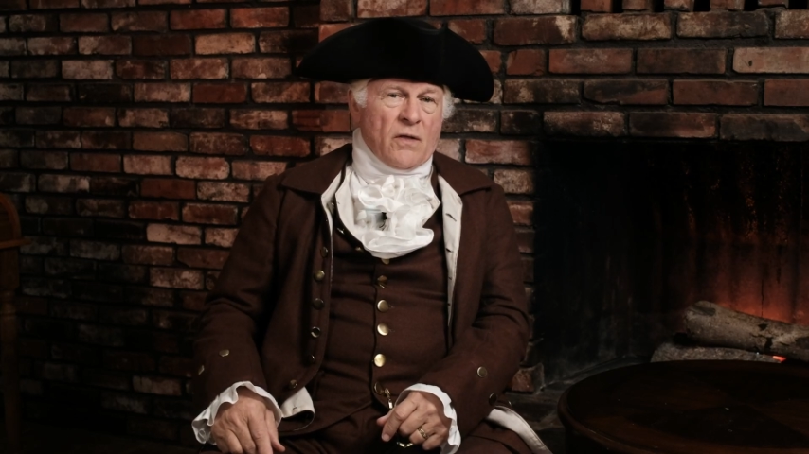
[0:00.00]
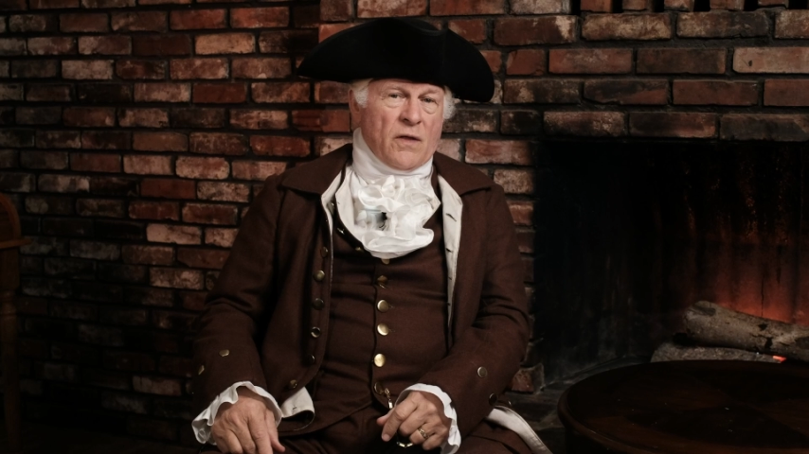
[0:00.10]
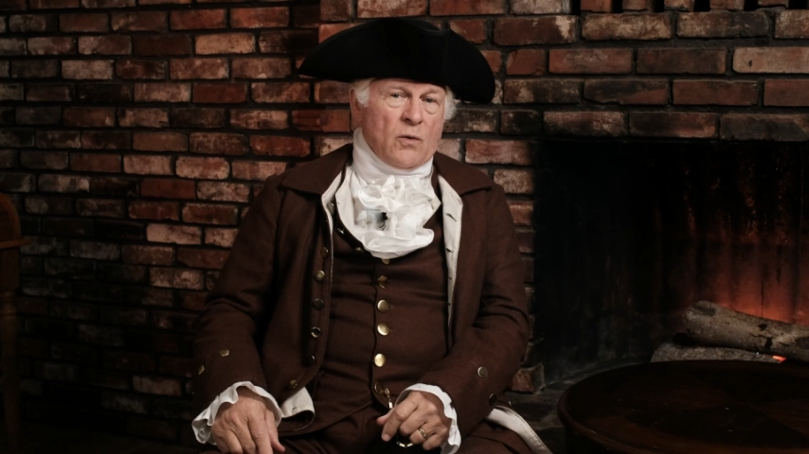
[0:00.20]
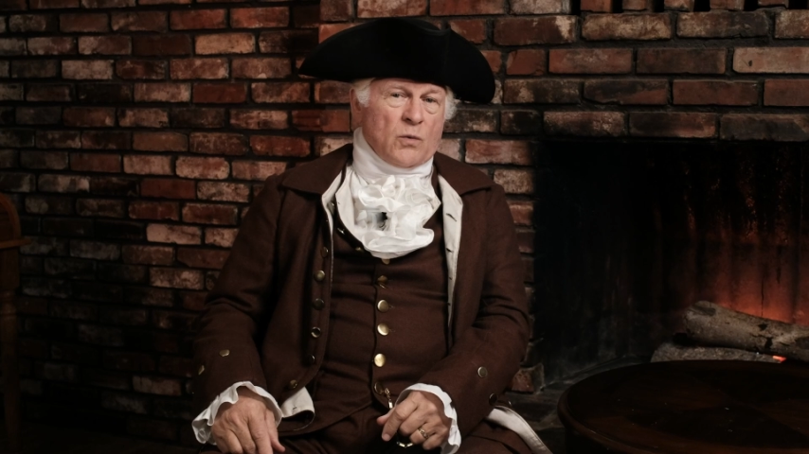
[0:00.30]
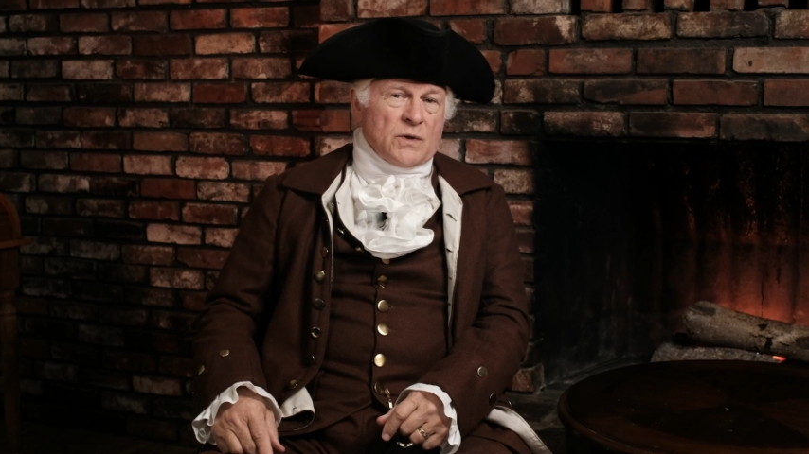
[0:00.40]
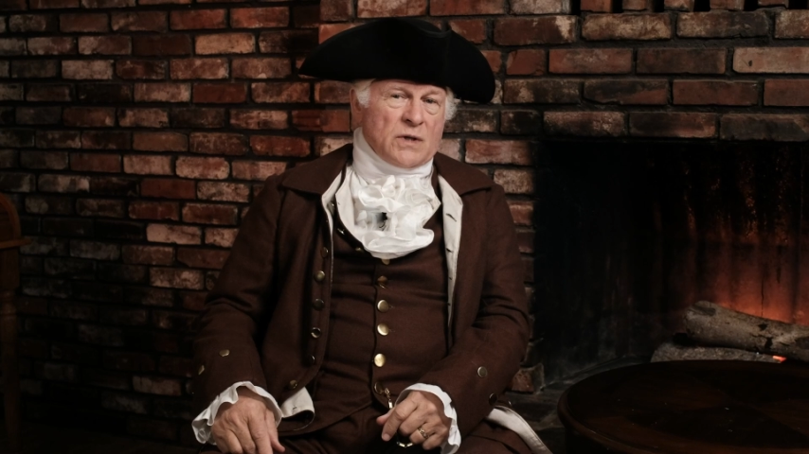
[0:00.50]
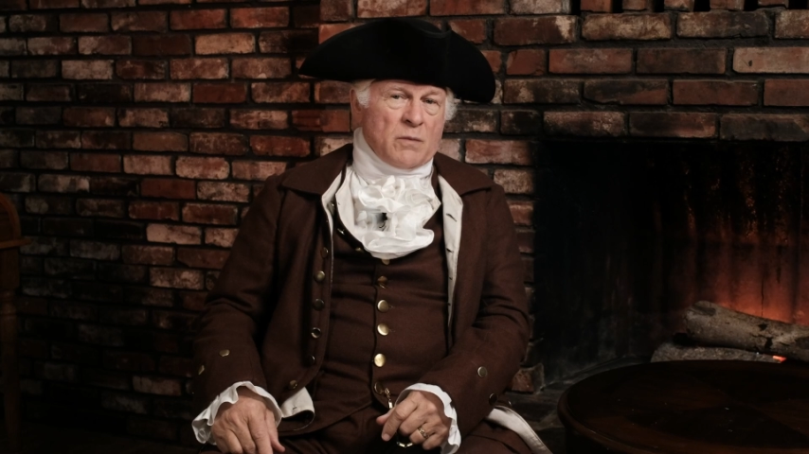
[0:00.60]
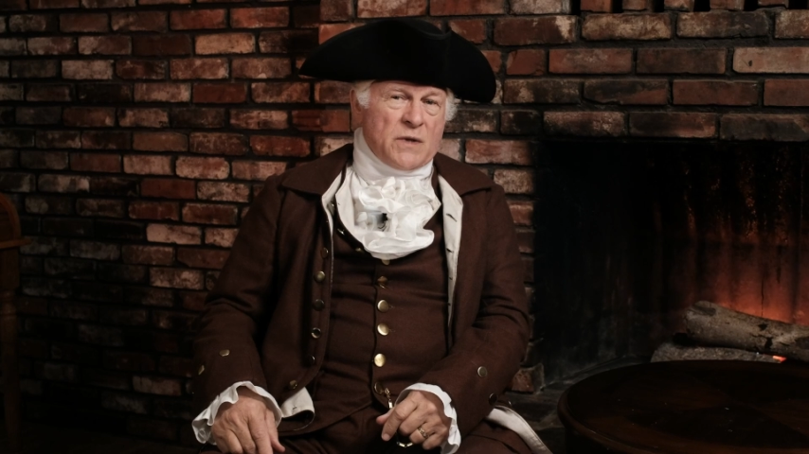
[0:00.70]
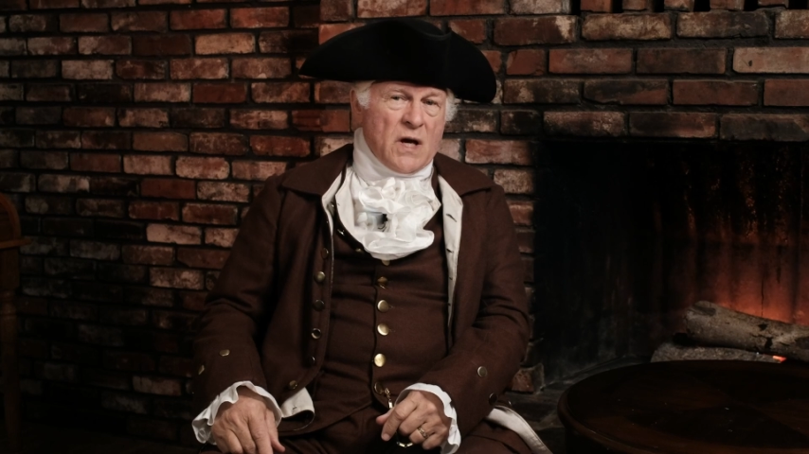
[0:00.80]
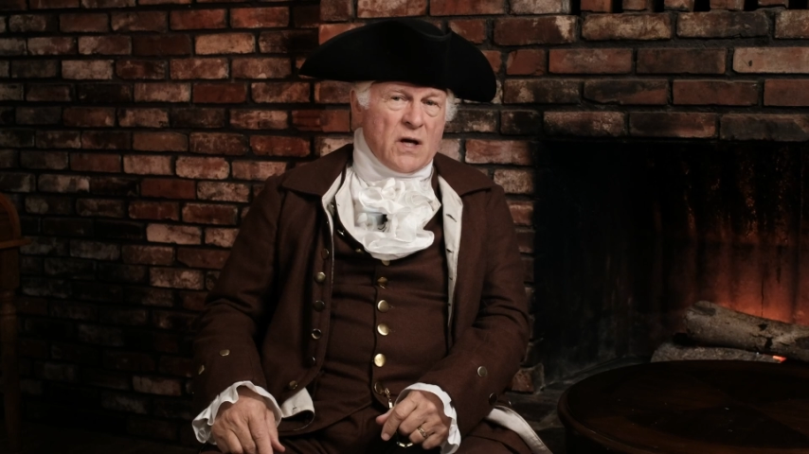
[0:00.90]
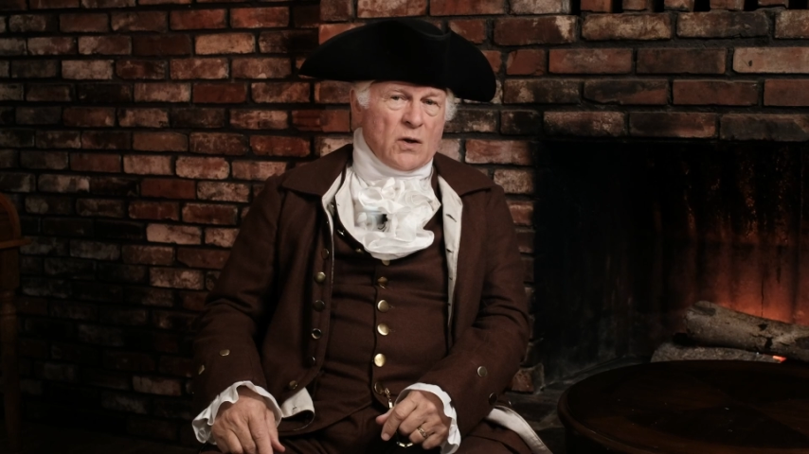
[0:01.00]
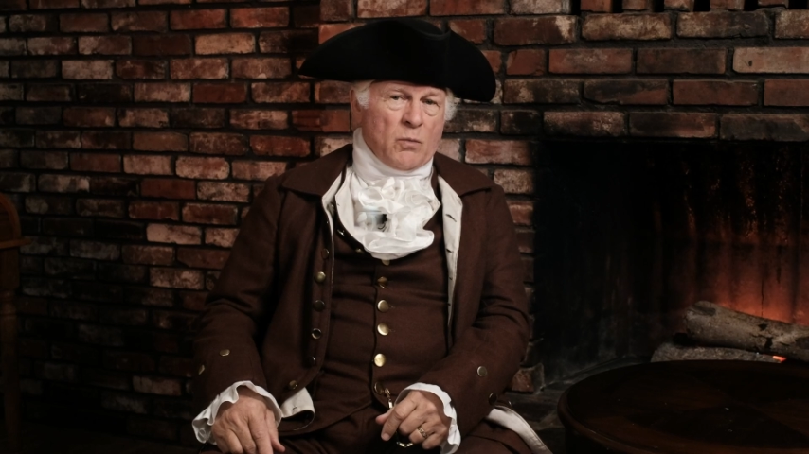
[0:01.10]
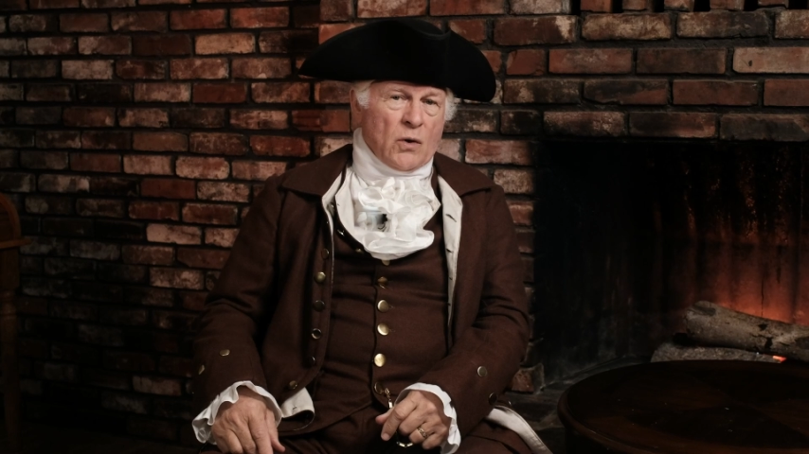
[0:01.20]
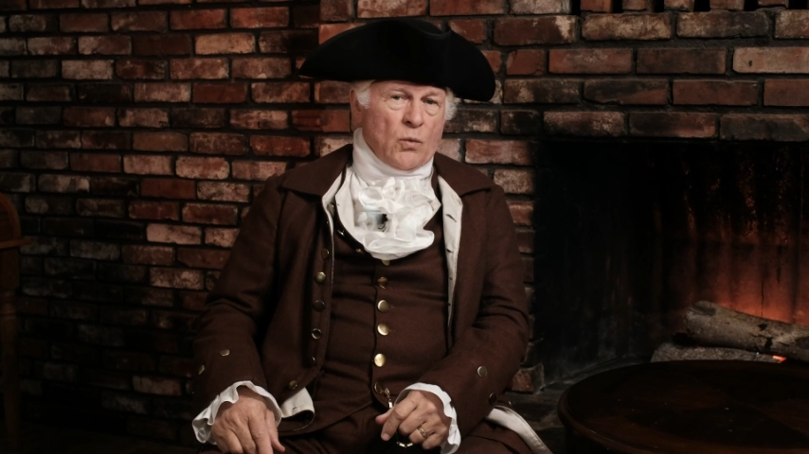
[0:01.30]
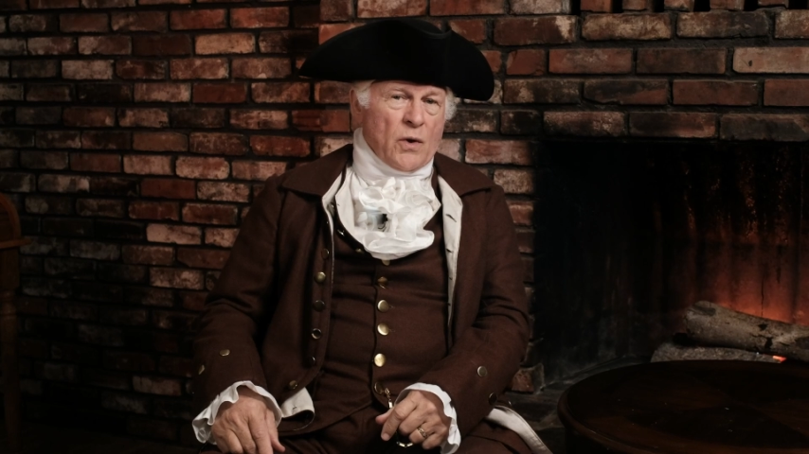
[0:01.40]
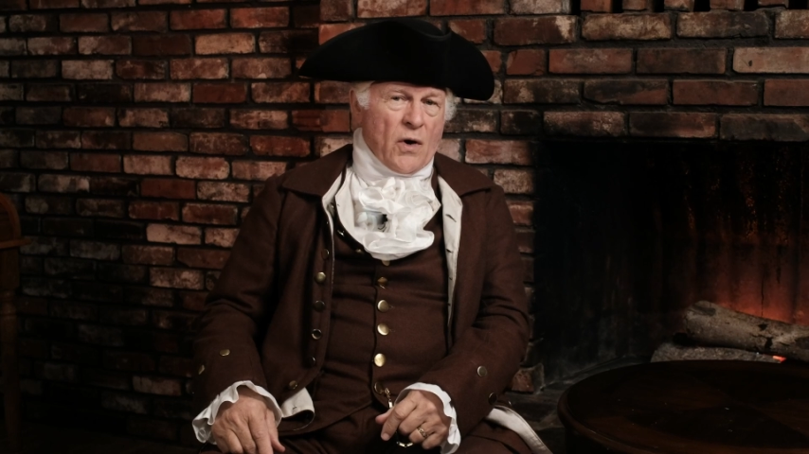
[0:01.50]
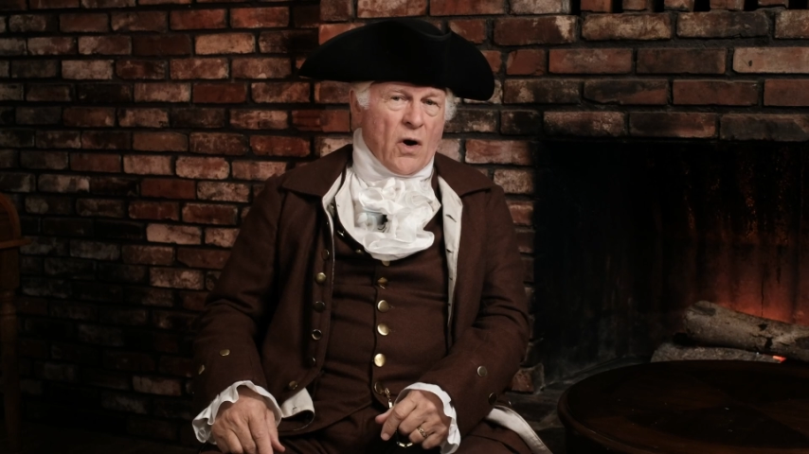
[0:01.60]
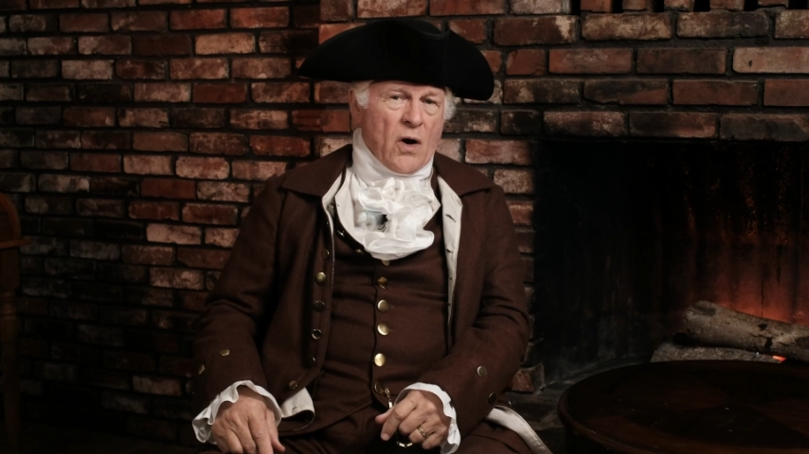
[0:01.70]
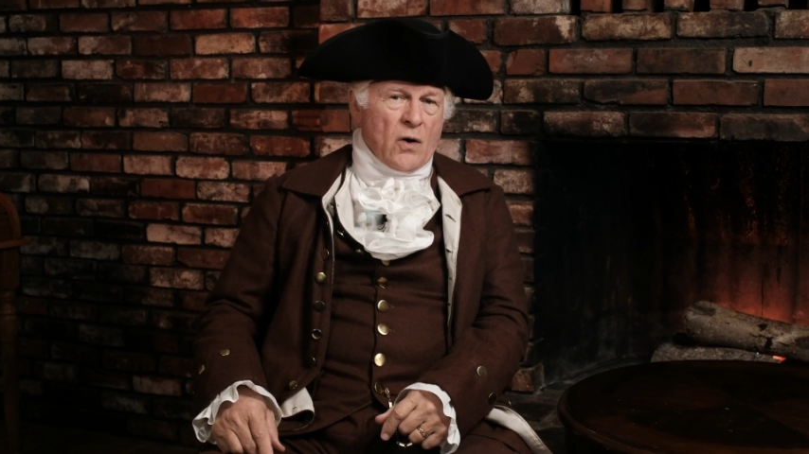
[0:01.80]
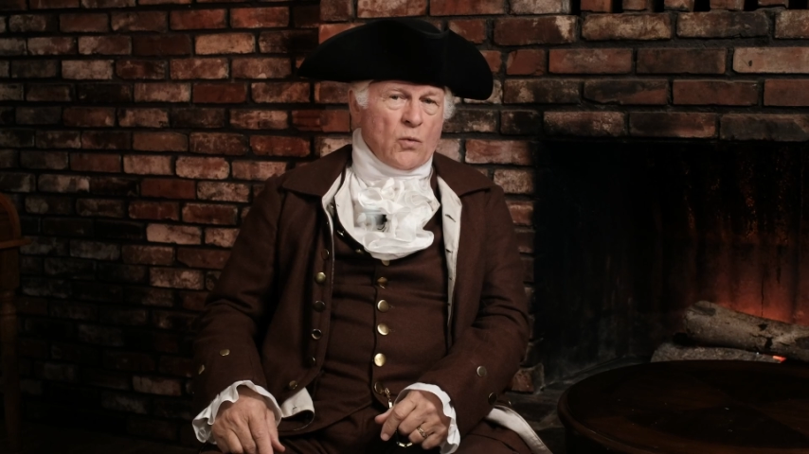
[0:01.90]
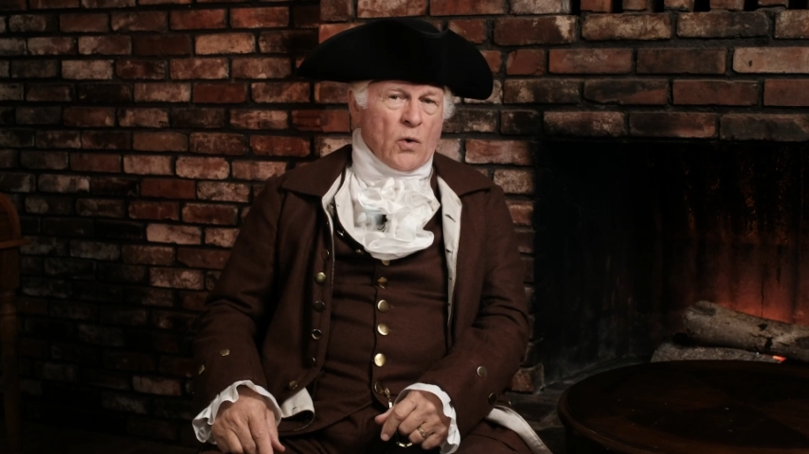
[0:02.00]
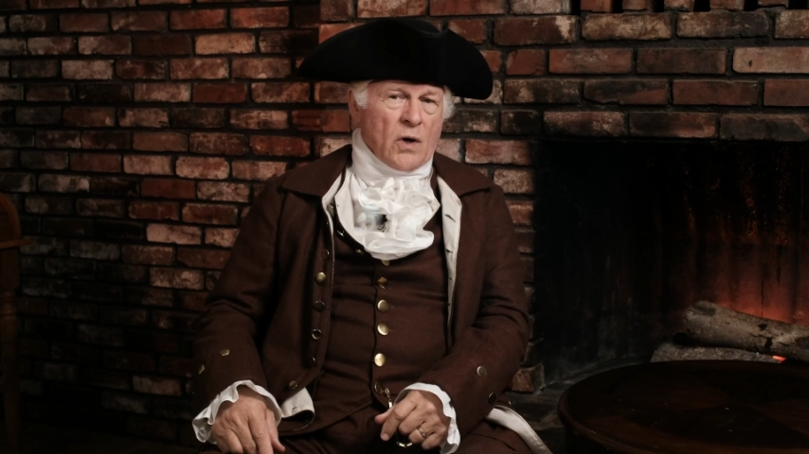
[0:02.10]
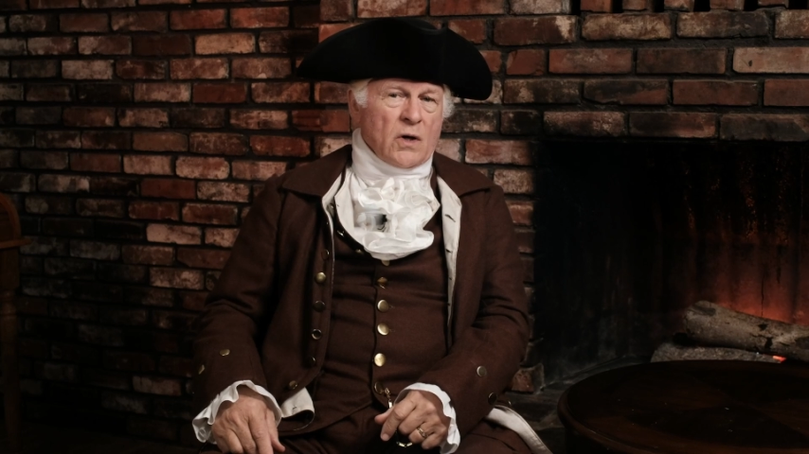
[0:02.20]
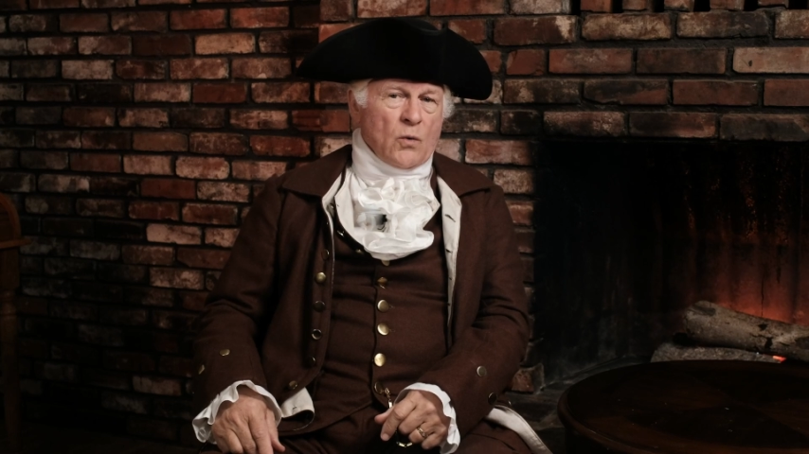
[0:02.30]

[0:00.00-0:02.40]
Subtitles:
it was obtainable with hard work